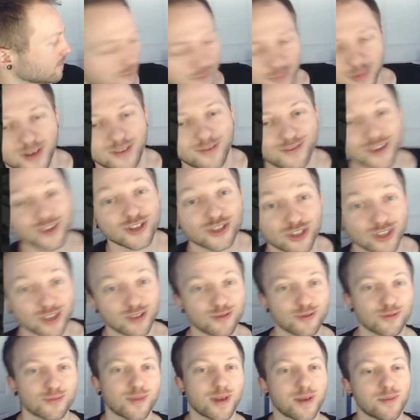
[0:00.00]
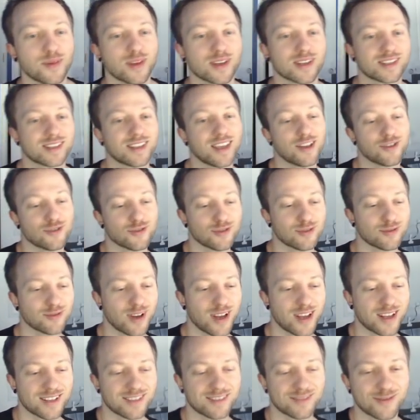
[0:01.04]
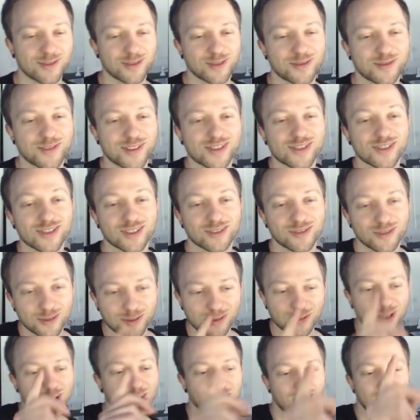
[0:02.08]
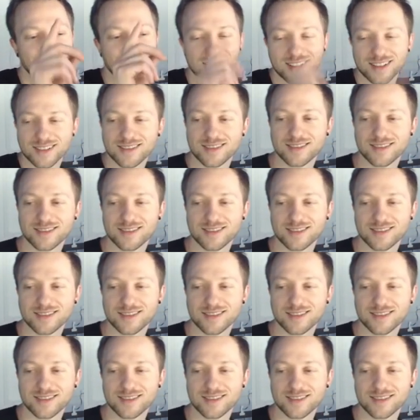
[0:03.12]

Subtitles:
But eventually maybe a schedule, right? We'll work on it.